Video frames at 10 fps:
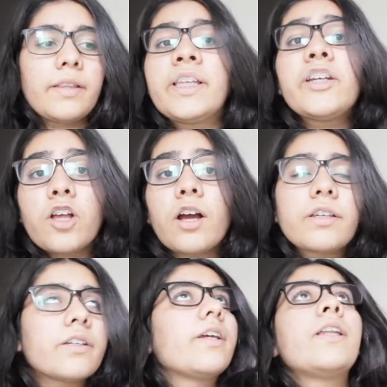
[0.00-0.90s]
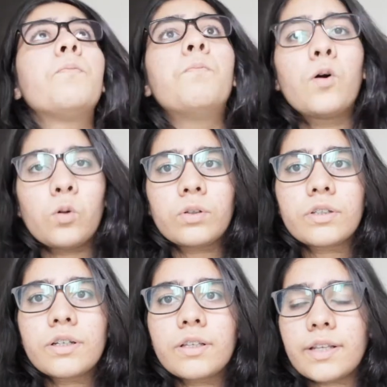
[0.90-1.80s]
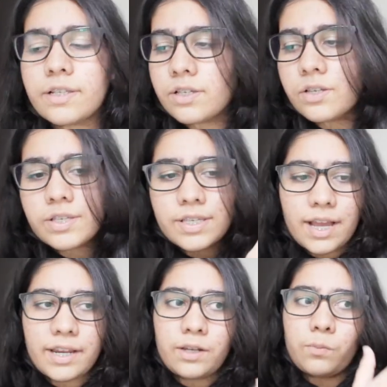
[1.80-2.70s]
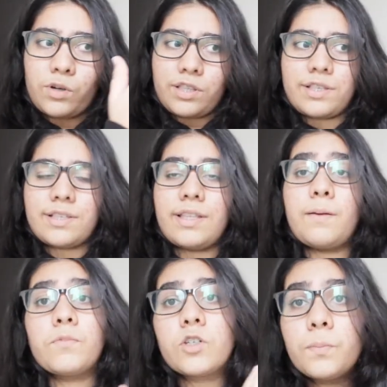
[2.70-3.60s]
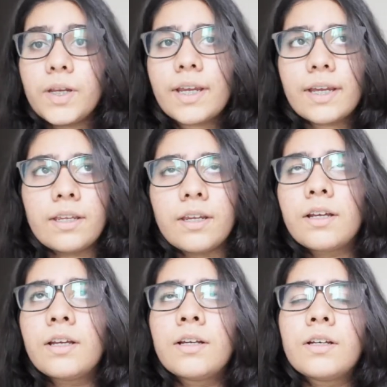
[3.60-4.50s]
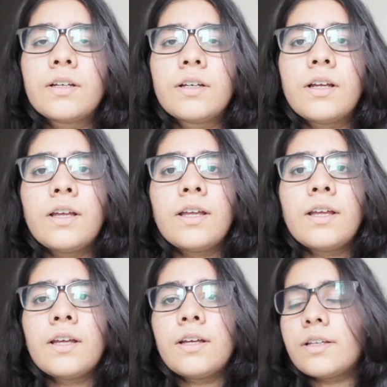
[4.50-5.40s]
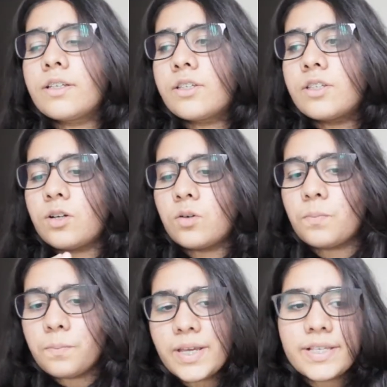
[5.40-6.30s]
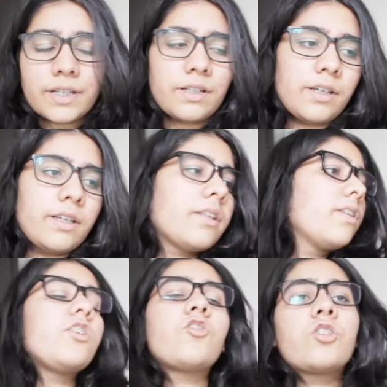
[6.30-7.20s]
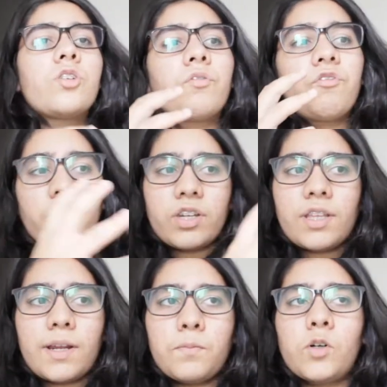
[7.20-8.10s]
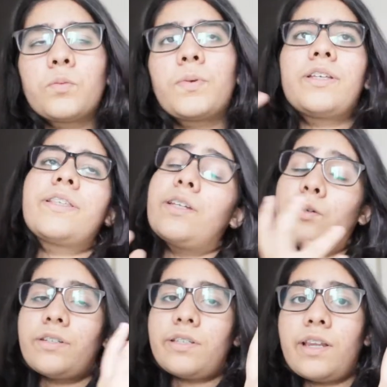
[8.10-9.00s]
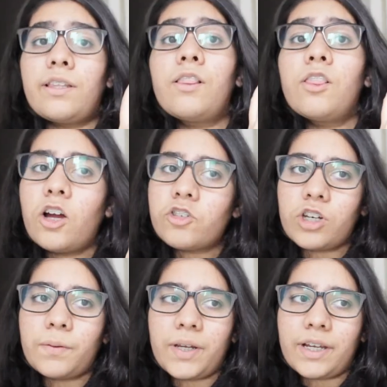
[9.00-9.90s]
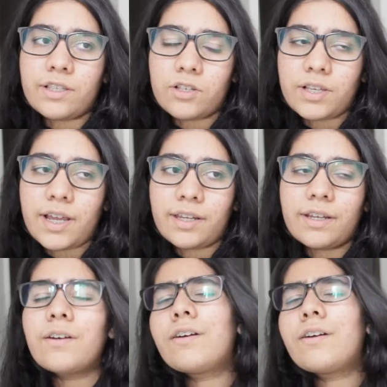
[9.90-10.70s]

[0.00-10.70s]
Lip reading: They're not in a mold that society wants them to be in. So basically, they just don't fit in that mold because they don't understand the logic behind society.